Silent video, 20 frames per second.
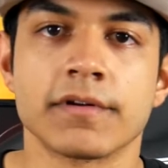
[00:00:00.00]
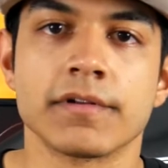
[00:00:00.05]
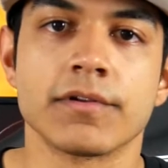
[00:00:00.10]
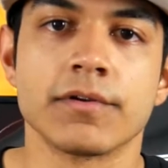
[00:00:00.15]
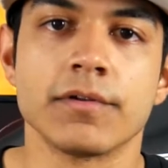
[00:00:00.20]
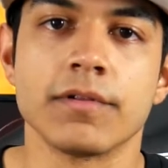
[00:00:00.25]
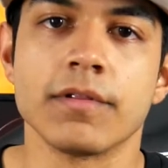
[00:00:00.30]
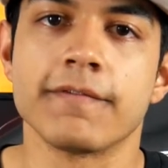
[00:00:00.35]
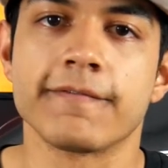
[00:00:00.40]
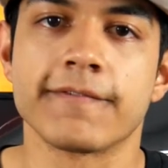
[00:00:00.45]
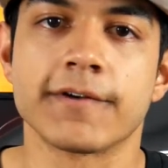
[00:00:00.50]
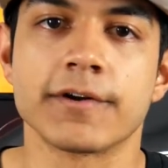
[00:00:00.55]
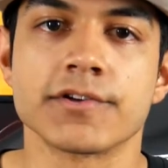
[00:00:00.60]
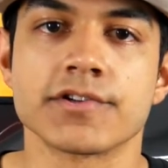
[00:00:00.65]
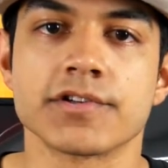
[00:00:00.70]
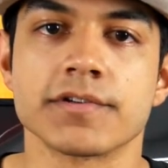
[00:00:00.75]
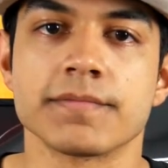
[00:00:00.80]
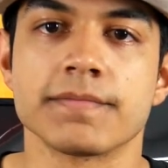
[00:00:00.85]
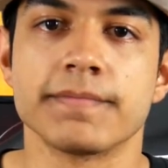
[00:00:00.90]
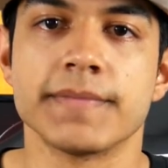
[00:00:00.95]
little
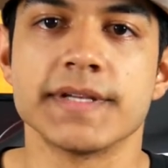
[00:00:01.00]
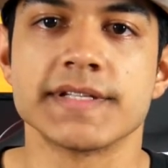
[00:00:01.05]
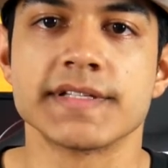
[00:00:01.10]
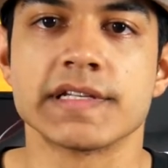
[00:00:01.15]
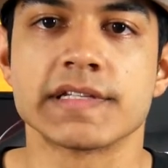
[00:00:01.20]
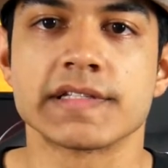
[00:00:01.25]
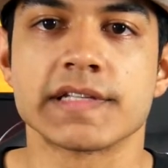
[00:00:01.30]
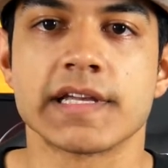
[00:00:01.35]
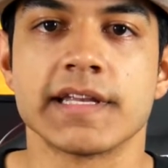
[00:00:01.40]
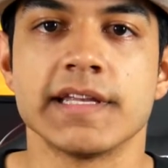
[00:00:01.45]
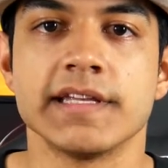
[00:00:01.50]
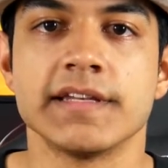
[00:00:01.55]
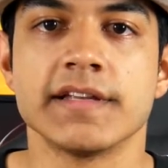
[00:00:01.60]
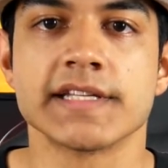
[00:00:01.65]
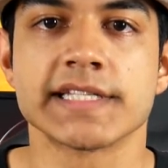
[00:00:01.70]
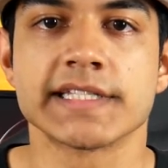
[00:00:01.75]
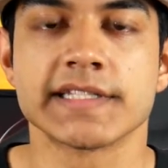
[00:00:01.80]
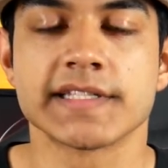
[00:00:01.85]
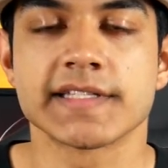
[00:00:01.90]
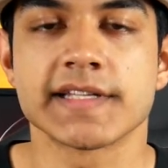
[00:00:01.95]
furniture business that he
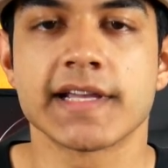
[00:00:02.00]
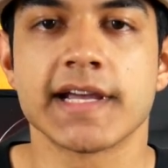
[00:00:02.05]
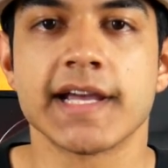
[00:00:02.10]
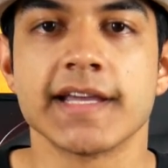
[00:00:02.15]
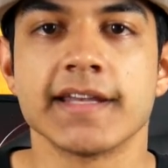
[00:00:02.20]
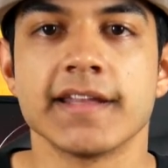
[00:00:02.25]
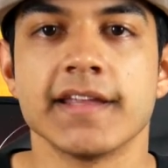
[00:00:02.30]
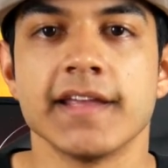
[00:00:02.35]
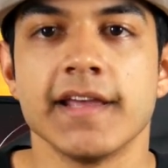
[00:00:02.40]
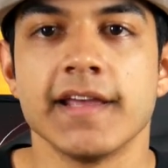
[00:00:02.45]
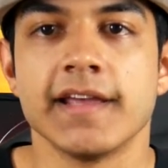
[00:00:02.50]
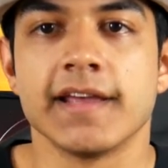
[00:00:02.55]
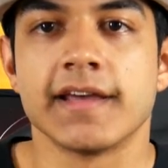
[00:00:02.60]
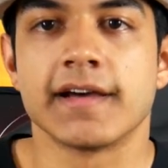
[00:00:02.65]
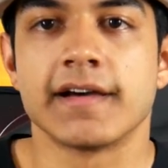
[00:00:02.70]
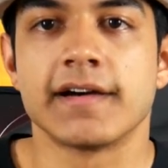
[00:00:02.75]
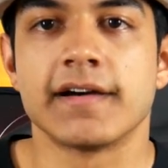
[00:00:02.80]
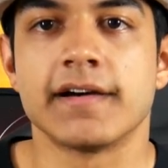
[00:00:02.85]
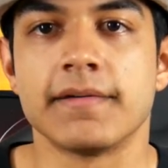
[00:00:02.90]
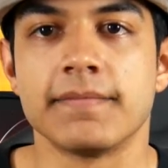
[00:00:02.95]
does on the side.
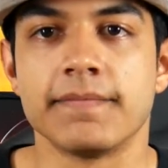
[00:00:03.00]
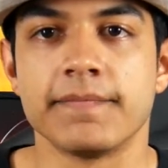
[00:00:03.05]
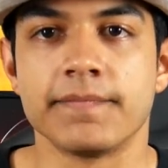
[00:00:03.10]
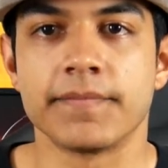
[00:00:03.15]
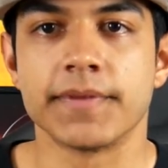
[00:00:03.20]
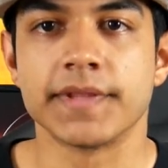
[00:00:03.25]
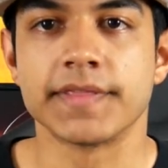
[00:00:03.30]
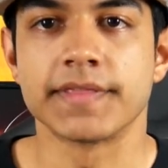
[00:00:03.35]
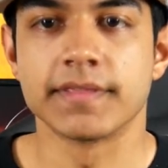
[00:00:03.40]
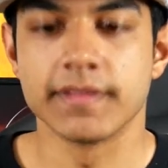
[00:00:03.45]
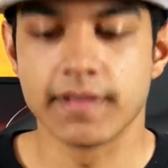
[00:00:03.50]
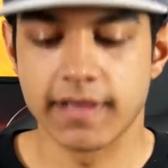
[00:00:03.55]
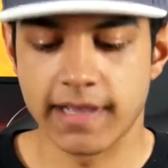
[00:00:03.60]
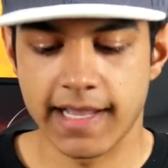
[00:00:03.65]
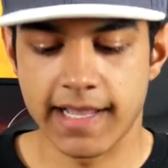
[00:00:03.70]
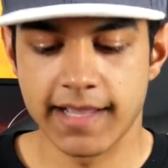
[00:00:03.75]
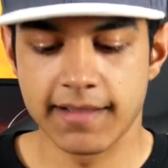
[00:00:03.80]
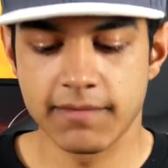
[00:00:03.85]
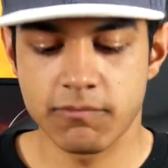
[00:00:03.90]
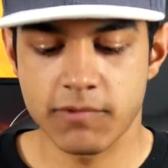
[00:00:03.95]
But
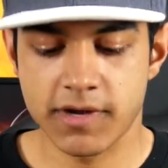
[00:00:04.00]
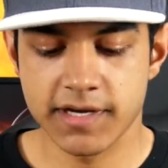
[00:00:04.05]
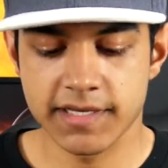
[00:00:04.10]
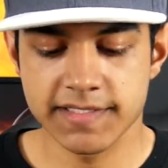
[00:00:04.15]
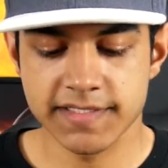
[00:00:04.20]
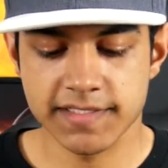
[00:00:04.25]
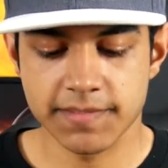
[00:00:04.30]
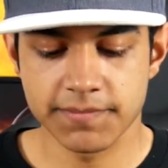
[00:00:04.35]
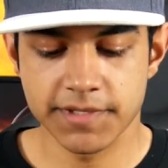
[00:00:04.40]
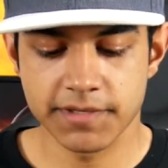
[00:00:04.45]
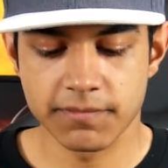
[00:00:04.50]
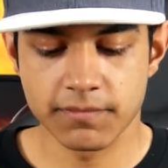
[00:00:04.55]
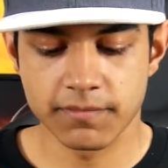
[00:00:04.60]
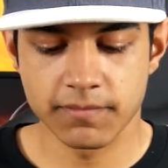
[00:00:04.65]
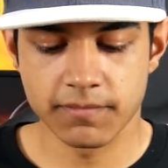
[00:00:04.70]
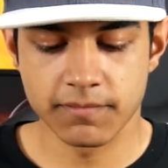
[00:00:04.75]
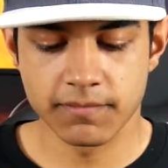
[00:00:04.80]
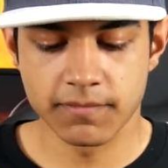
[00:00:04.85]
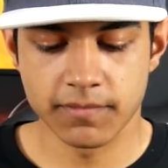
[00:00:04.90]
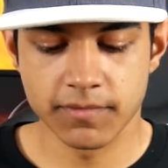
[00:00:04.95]
I wanted something
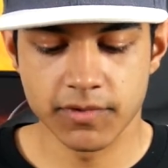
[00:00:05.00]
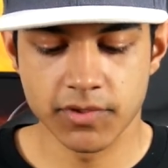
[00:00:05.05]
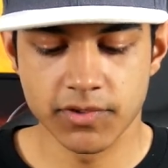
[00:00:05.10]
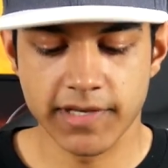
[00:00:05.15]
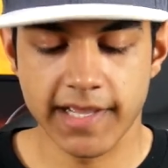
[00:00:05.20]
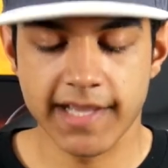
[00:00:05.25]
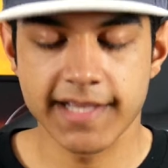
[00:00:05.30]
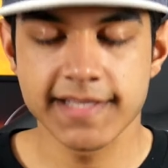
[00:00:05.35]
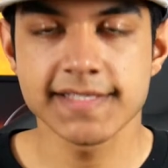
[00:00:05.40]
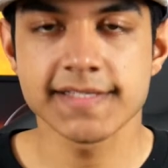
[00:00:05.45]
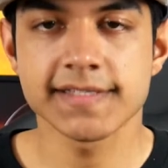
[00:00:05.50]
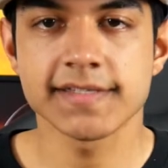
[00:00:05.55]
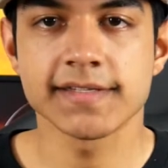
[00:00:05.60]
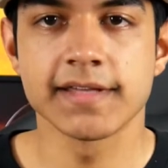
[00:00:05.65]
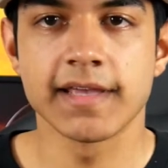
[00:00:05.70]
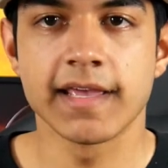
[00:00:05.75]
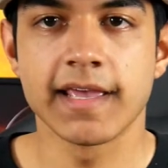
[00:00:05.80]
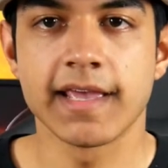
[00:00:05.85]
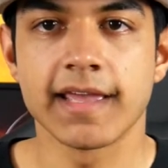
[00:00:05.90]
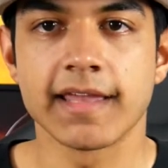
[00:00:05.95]
nice,
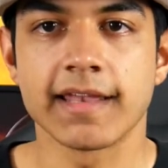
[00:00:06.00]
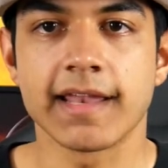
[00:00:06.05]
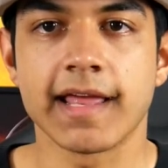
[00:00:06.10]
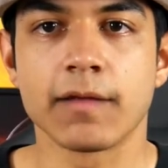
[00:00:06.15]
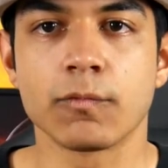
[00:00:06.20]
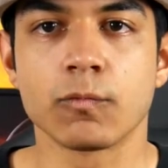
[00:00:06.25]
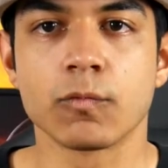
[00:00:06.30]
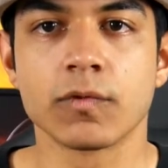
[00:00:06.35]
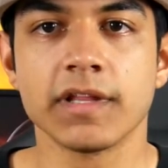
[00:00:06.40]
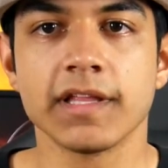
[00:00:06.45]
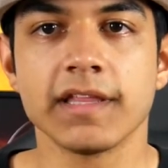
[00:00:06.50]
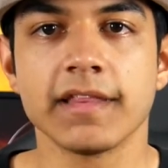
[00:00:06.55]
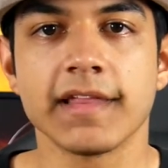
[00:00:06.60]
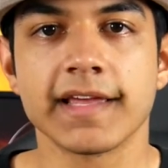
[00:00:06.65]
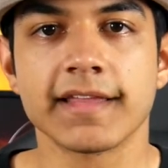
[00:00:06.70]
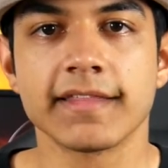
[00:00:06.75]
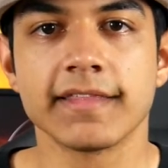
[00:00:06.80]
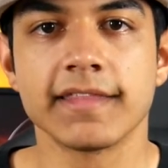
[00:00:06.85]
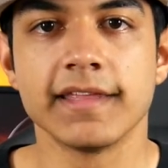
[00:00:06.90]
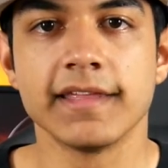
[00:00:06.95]
and I really
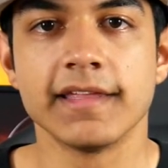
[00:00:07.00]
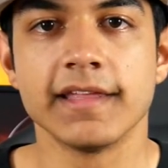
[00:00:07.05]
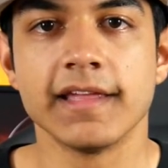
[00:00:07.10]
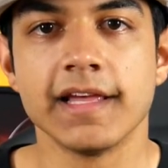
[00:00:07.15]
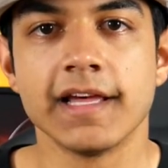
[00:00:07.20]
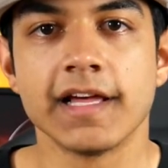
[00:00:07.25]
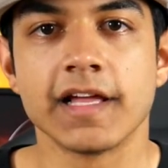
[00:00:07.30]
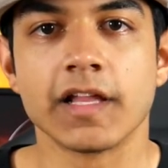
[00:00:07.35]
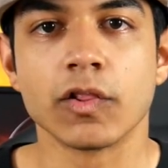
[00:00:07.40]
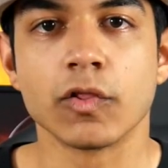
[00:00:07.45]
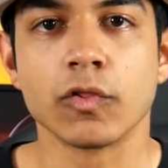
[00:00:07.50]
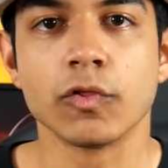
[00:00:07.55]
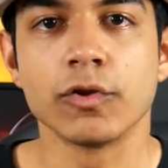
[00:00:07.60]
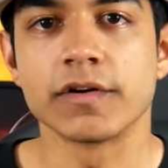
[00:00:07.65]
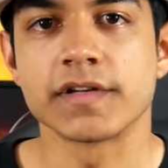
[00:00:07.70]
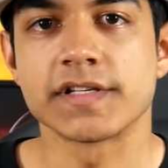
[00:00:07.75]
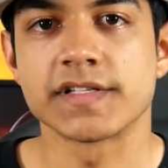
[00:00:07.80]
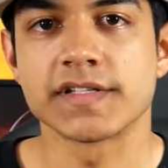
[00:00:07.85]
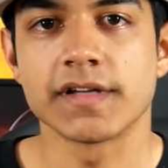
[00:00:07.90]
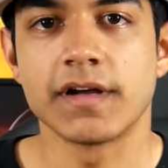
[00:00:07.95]
like the
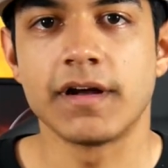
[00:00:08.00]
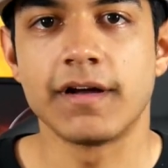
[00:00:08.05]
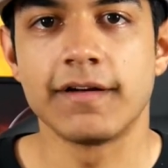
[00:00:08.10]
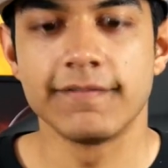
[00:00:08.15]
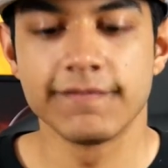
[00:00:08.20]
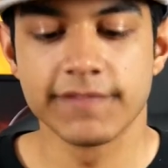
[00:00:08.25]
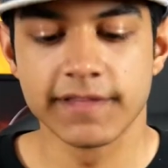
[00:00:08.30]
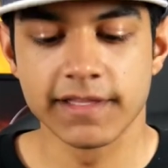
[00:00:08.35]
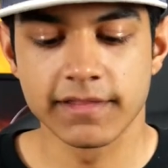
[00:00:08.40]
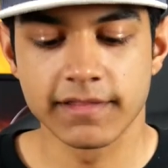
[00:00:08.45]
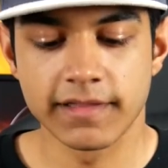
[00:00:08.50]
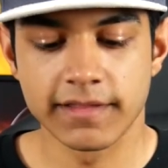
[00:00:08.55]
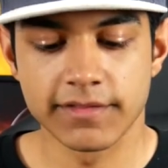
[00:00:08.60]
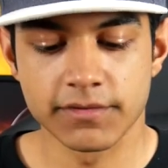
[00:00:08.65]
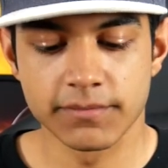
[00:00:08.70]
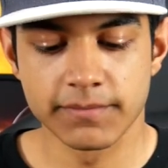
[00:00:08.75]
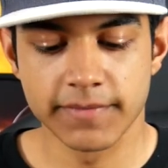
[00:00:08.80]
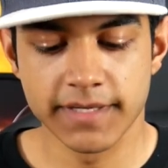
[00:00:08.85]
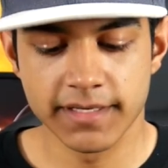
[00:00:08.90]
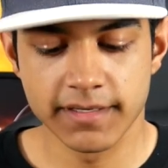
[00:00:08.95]
looks of the
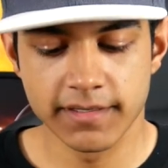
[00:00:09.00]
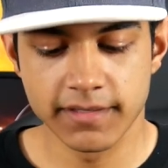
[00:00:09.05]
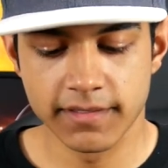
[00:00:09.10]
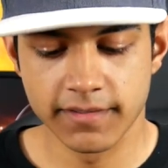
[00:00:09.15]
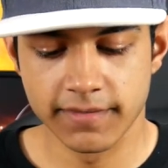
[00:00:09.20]
Leatherman